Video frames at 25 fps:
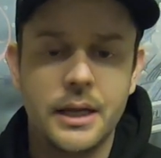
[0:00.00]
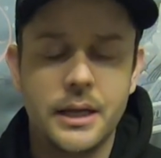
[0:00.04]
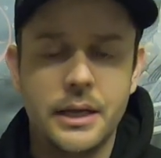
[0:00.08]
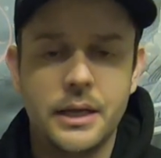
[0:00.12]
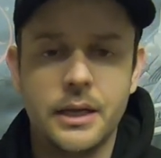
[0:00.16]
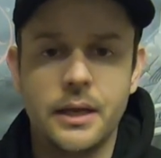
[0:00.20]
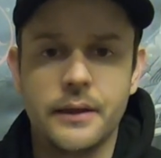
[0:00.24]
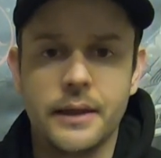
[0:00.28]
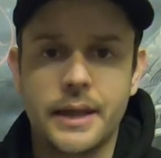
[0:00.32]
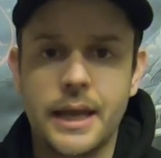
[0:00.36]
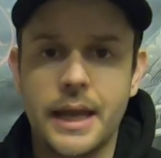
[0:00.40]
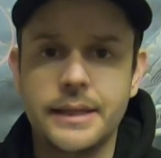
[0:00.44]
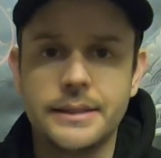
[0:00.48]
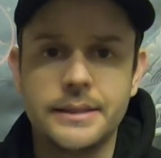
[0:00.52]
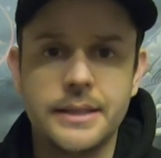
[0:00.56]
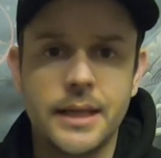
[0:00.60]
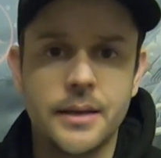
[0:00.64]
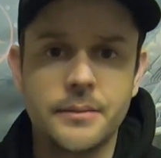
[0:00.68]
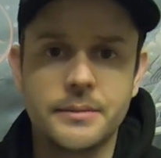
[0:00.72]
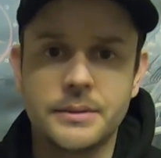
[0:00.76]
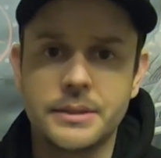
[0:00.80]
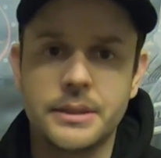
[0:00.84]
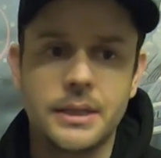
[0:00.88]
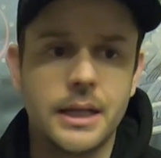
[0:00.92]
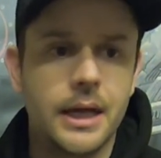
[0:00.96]
you know, the K T
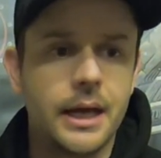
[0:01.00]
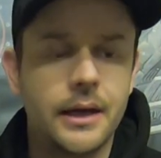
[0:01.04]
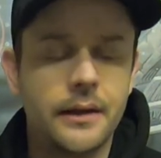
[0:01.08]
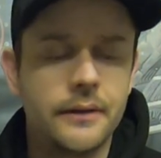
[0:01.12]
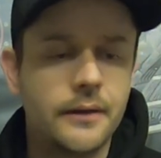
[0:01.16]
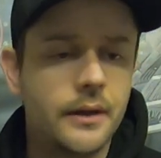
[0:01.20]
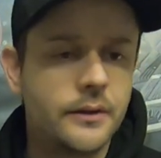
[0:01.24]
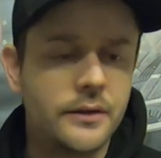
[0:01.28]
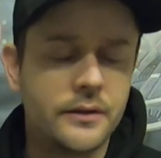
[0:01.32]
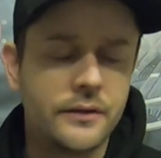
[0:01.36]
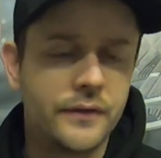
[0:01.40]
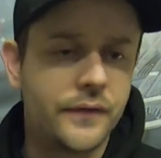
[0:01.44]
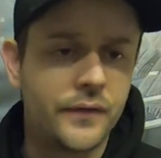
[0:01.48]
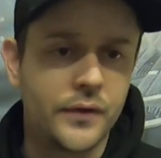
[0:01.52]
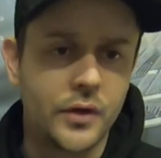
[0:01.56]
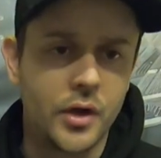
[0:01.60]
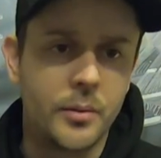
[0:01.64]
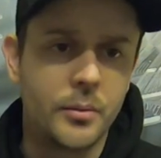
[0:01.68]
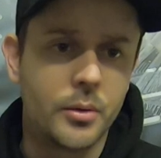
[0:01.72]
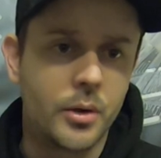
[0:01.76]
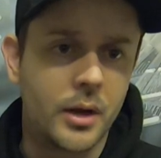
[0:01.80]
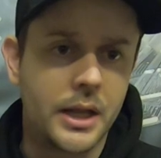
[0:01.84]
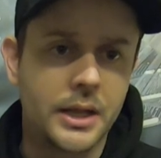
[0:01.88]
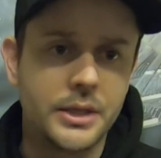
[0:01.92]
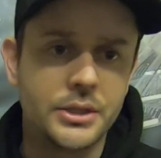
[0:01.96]
Ms and that, and, and the
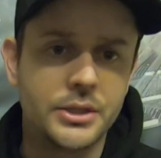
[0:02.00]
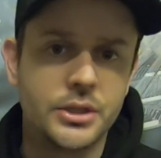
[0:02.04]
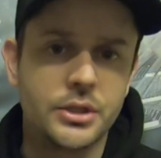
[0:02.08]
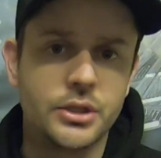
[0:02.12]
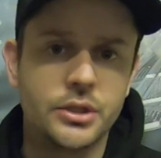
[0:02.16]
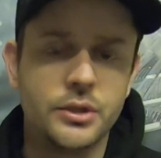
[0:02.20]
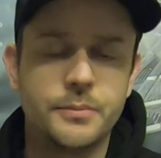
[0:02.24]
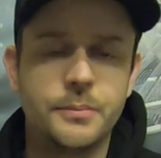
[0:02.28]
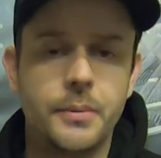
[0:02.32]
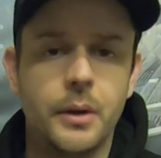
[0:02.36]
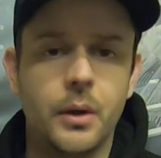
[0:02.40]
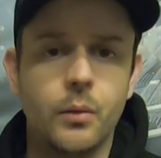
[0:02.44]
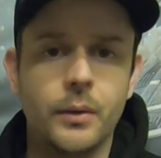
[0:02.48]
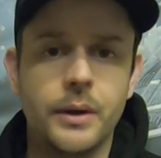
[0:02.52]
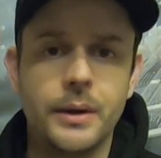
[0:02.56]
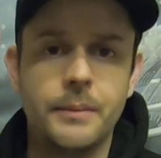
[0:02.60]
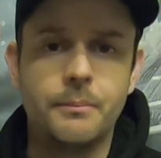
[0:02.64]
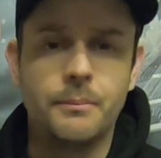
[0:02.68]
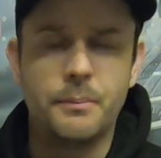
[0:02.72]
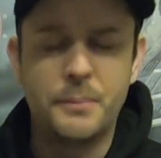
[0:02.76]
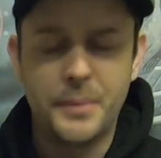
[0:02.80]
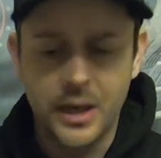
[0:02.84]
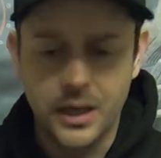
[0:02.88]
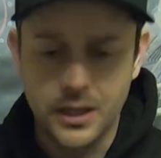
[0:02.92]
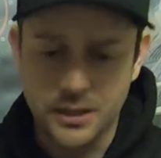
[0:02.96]
phenomenal engines. But we
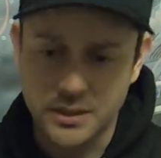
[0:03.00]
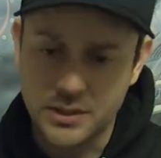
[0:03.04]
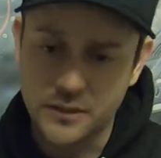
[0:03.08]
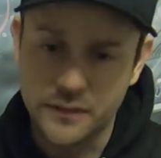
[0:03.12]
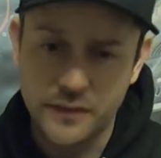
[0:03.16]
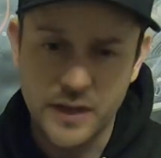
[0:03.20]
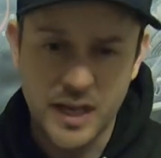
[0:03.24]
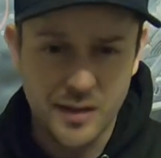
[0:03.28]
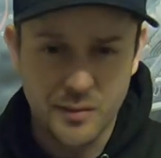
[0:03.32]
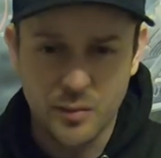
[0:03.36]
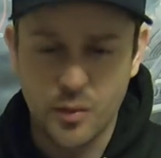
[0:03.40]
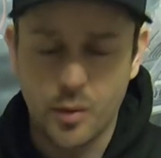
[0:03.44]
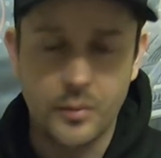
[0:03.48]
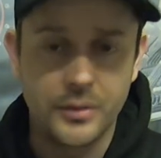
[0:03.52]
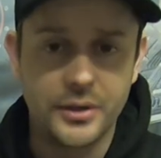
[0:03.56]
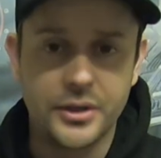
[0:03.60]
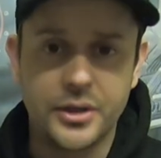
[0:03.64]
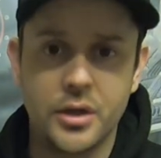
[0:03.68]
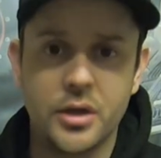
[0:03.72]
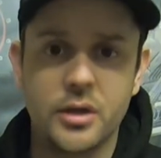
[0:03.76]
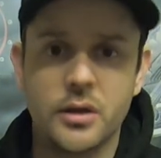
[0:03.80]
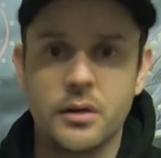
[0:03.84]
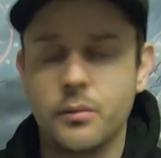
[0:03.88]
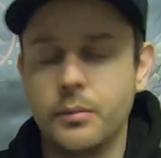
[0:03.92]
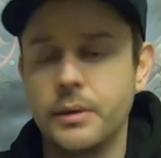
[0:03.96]
persevered with what we're
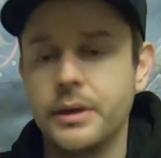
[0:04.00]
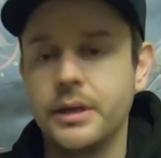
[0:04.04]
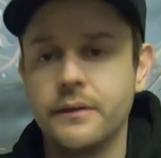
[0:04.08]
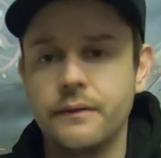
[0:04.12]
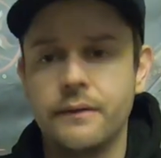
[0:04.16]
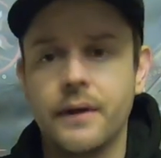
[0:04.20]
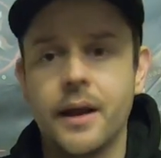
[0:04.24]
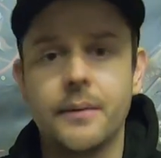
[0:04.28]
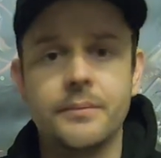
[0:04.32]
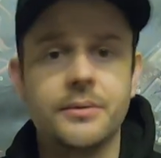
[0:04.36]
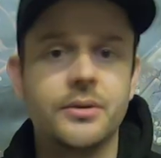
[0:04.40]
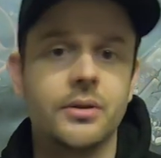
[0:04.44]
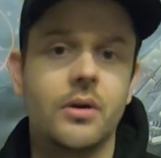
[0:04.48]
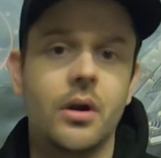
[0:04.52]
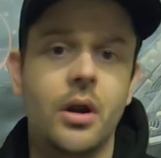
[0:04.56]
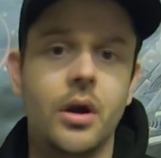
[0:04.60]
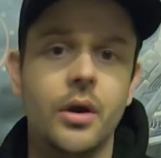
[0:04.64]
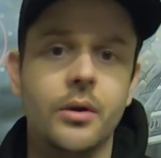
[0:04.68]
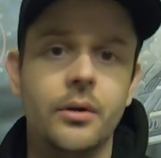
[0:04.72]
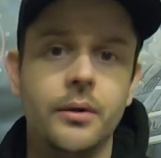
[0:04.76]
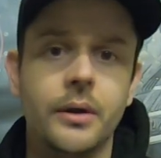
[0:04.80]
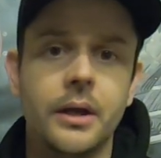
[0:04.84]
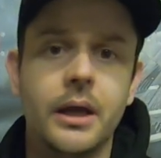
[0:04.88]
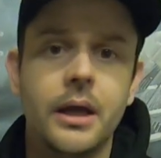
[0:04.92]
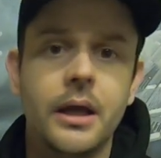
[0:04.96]
doing, and we developed our
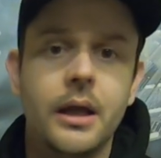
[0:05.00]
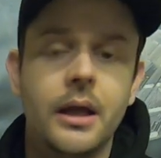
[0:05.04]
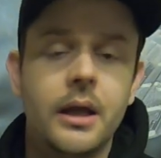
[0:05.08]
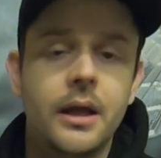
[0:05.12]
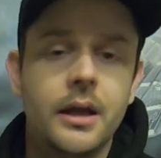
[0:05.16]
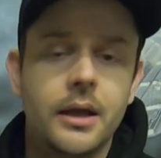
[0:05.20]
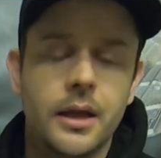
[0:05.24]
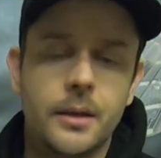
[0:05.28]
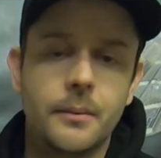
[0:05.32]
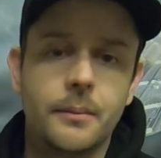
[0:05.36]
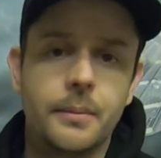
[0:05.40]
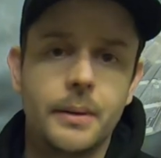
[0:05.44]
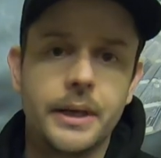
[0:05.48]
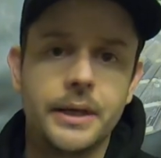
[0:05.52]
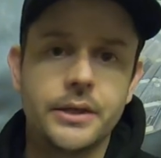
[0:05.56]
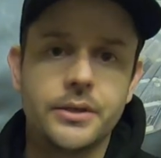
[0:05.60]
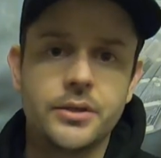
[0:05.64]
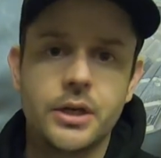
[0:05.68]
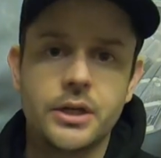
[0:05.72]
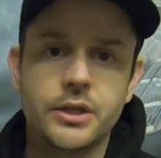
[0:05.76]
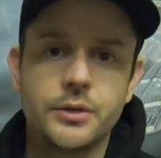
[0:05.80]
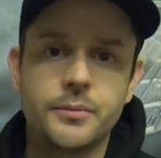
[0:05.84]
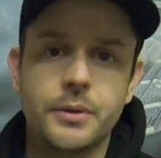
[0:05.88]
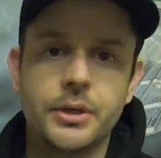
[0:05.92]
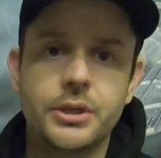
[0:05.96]
own complete
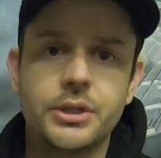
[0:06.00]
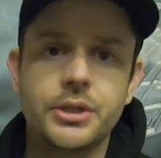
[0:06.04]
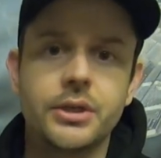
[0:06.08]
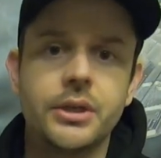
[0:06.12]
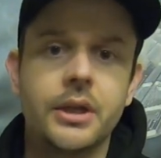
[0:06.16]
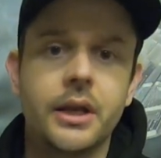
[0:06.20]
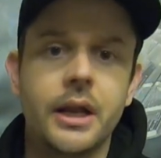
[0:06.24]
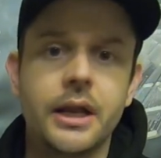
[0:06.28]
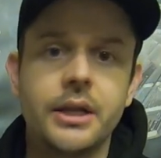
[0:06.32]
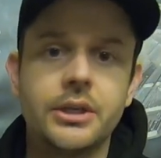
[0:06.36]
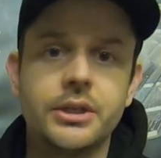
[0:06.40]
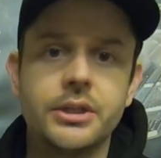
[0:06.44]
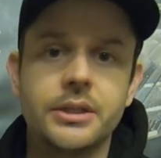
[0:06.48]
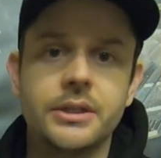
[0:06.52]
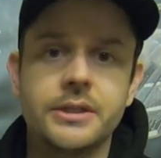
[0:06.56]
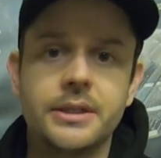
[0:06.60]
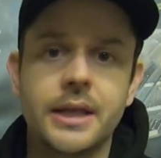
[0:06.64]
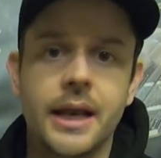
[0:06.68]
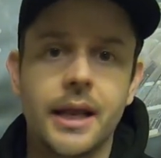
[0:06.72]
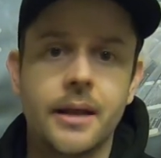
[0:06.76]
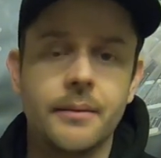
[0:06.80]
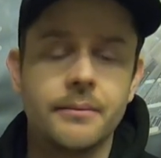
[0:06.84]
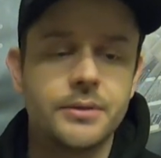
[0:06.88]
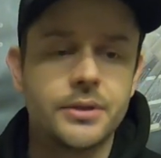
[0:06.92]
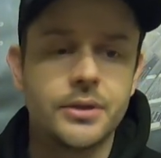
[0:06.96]
transmission and engine setup